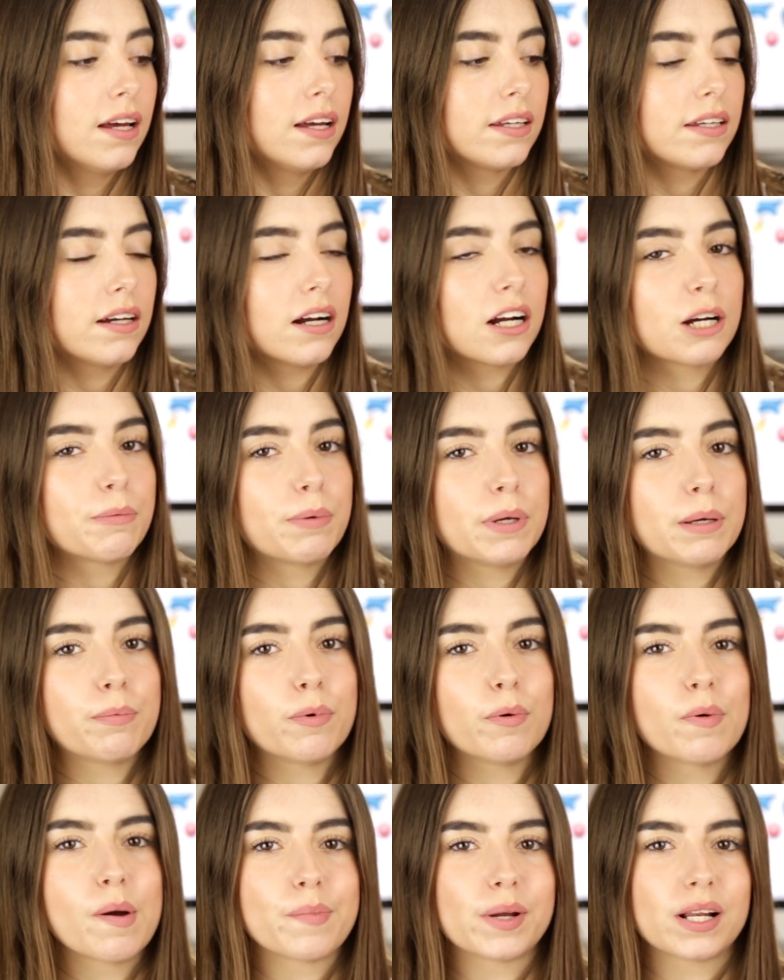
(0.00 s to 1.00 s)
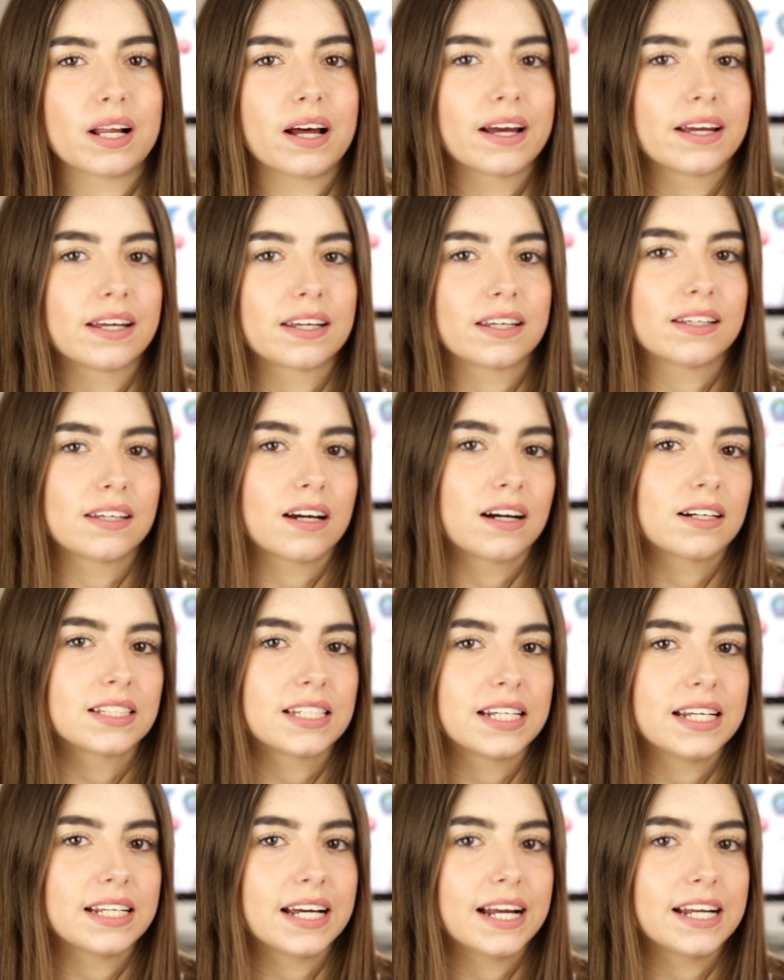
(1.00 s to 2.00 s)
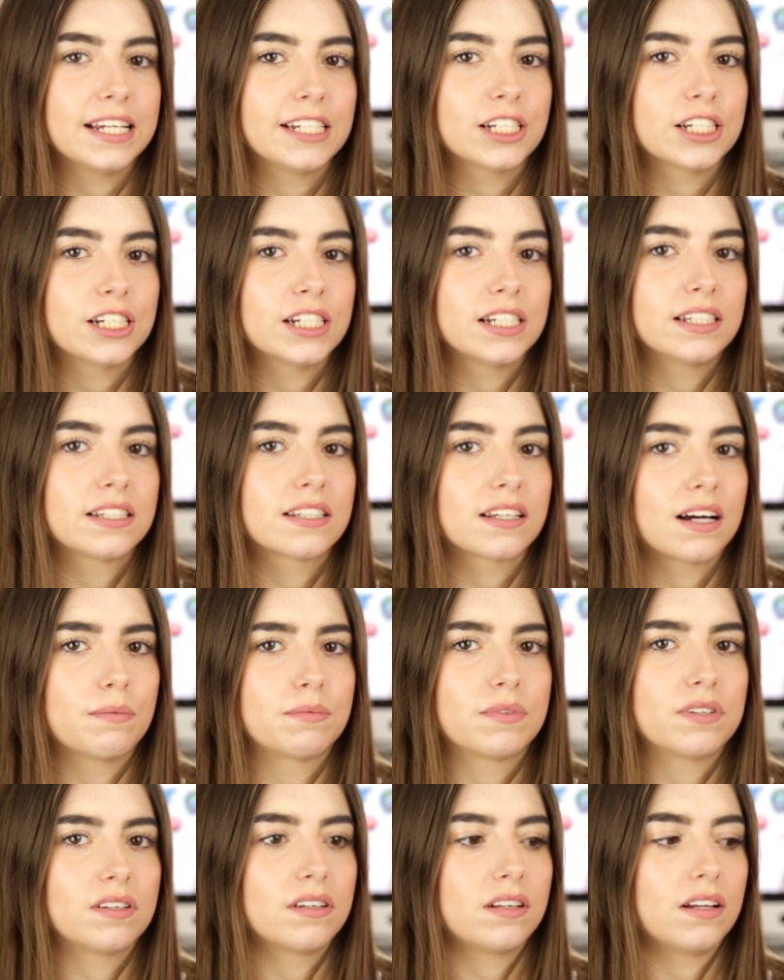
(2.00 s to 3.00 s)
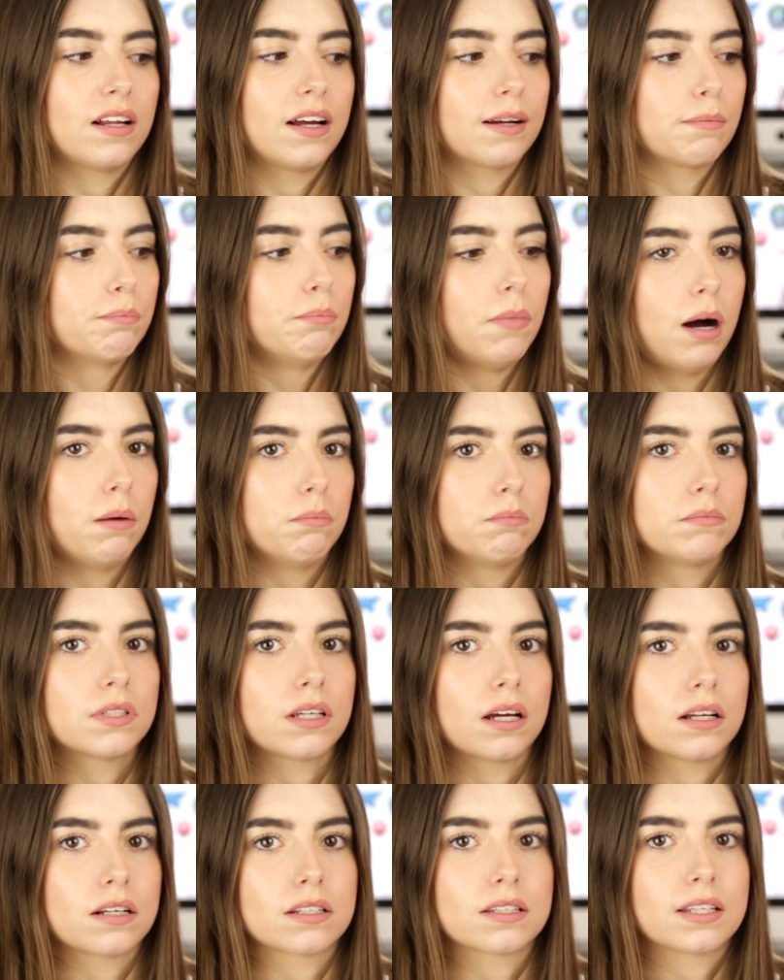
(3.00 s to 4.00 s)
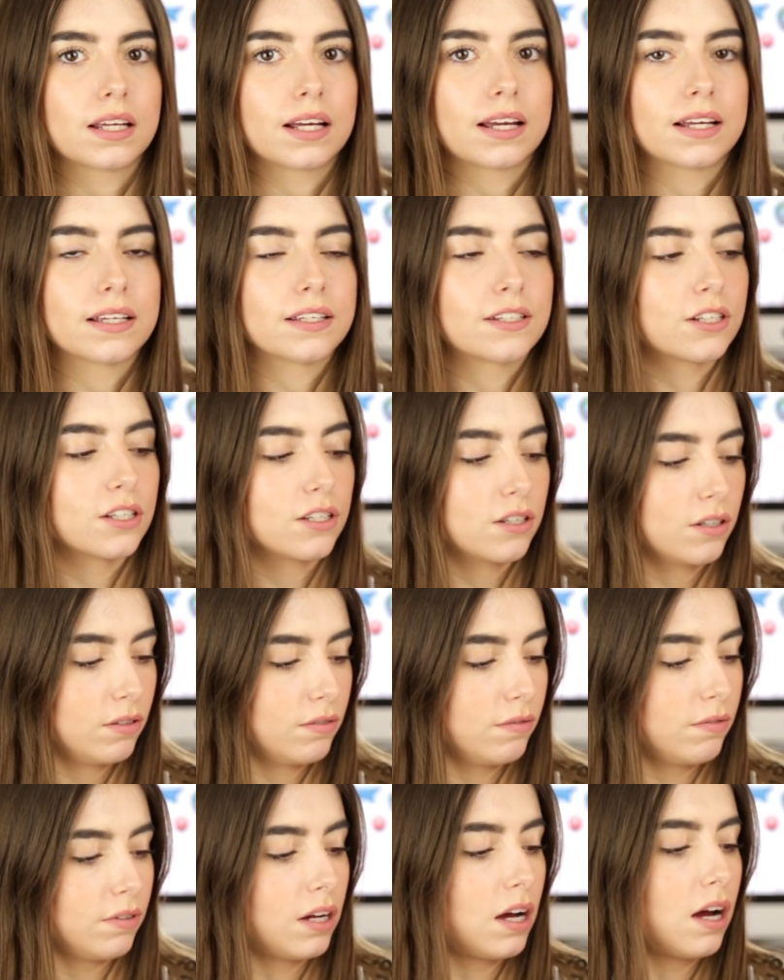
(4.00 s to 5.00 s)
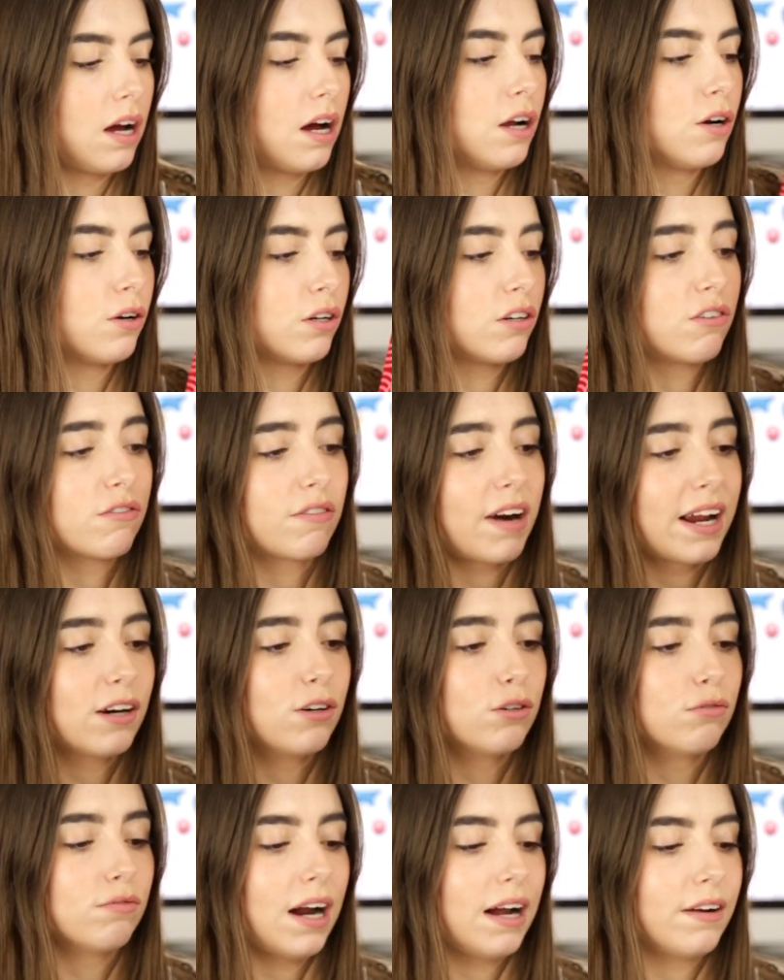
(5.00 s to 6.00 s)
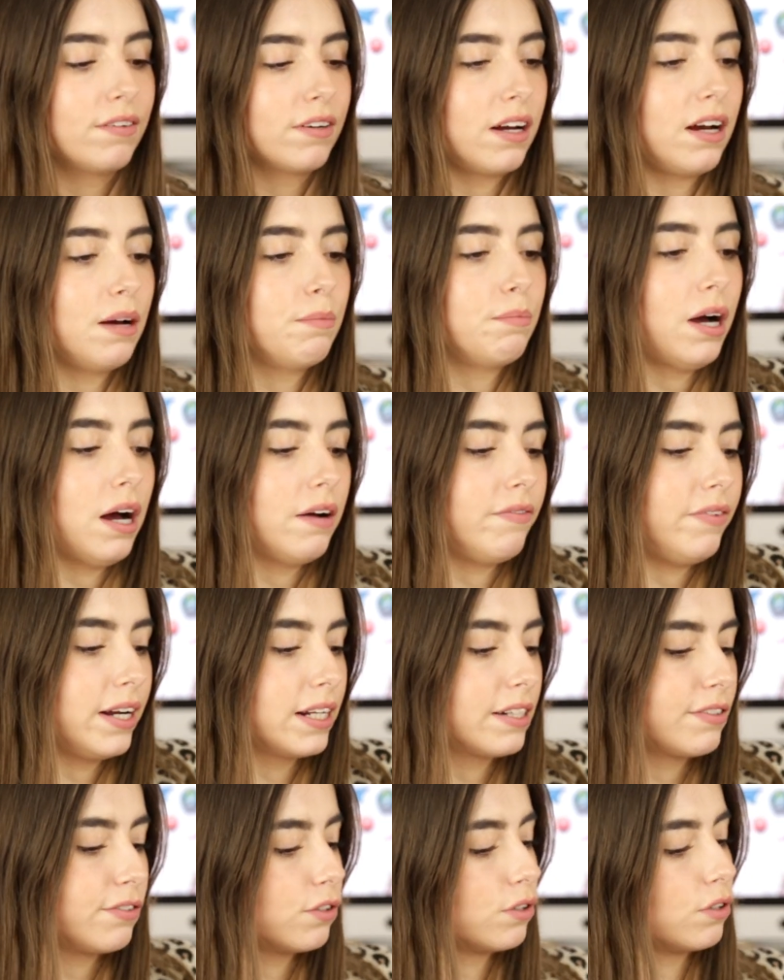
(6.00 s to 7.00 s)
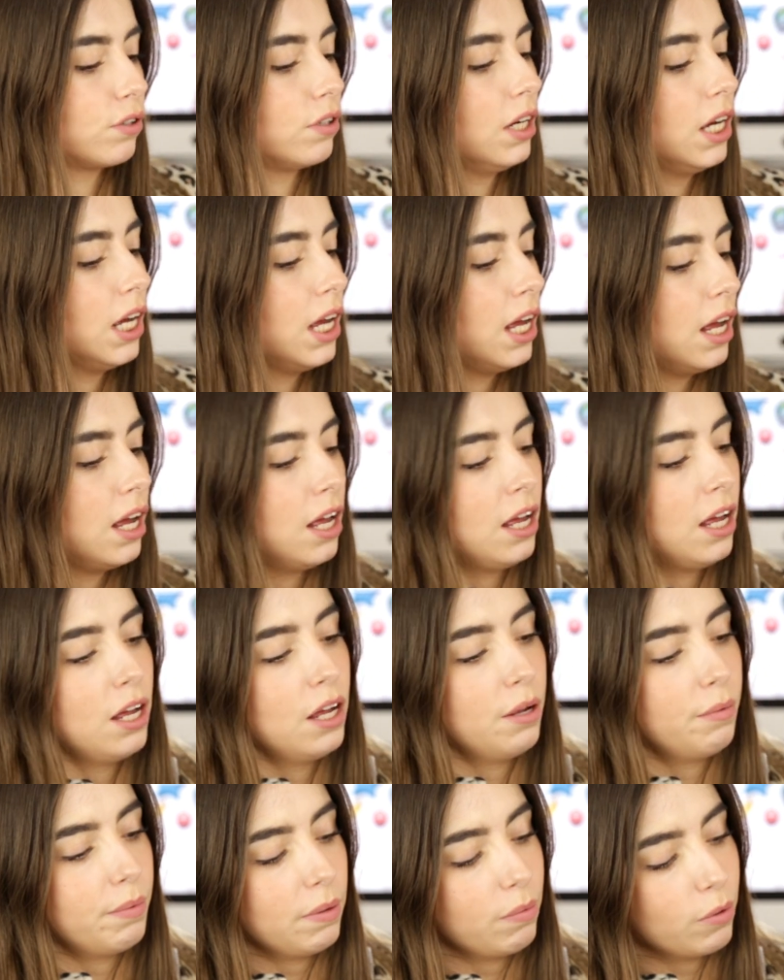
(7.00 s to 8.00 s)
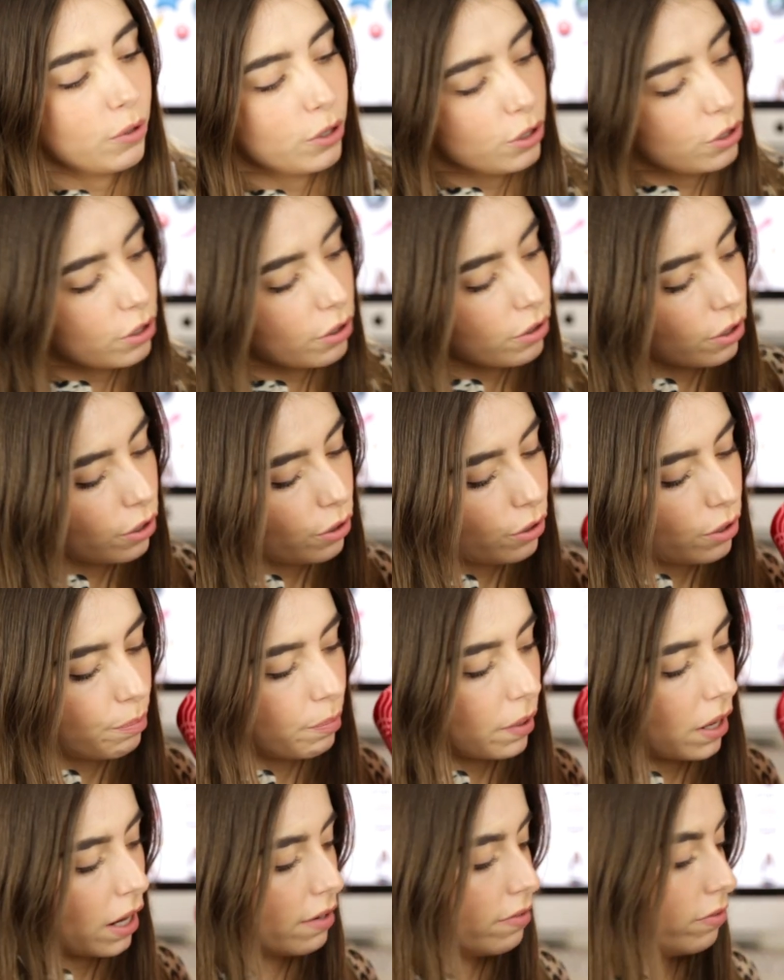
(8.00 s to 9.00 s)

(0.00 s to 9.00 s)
younger people maybe like young teenagers up to like mums I just think it's just a great all-rounder and perfect for people who don't know who to buy